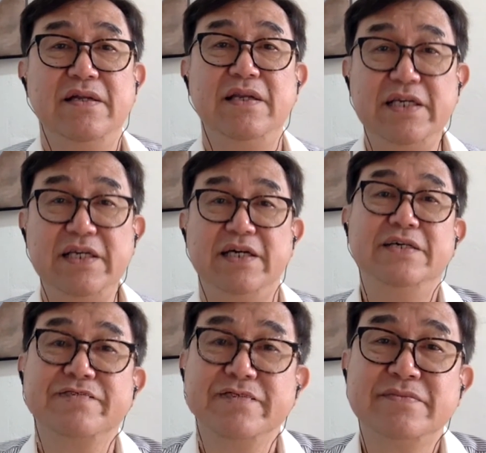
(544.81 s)

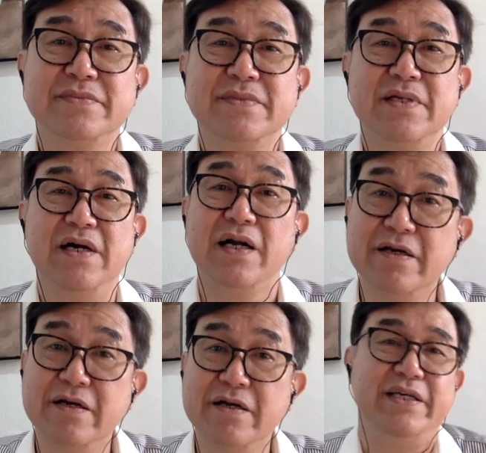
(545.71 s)
leaders
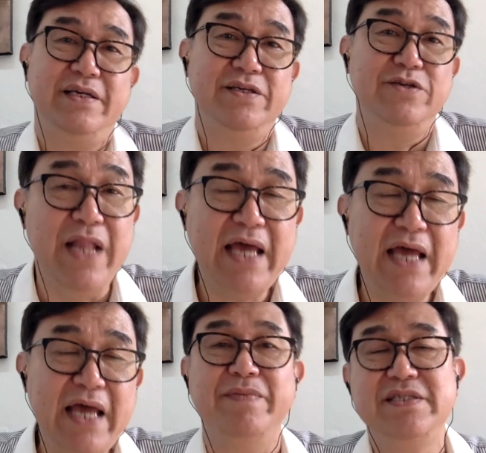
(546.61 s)
agreed
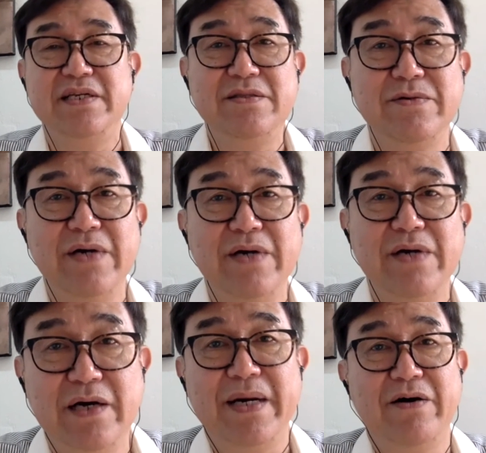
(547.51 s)
unanimously to
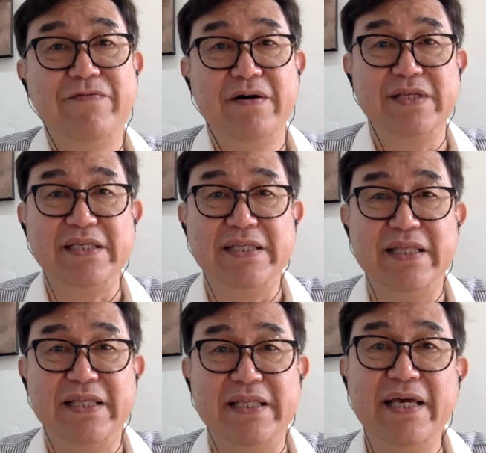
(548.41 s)
adopt our founding
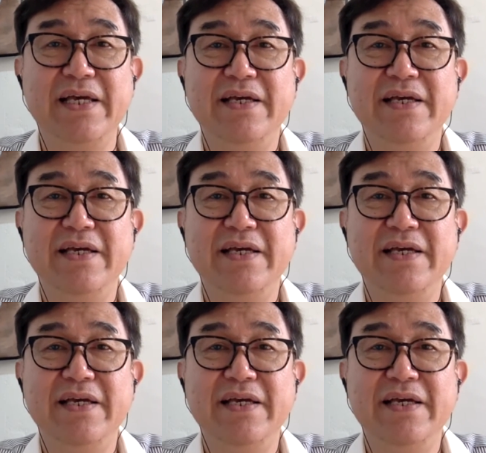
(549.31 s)
day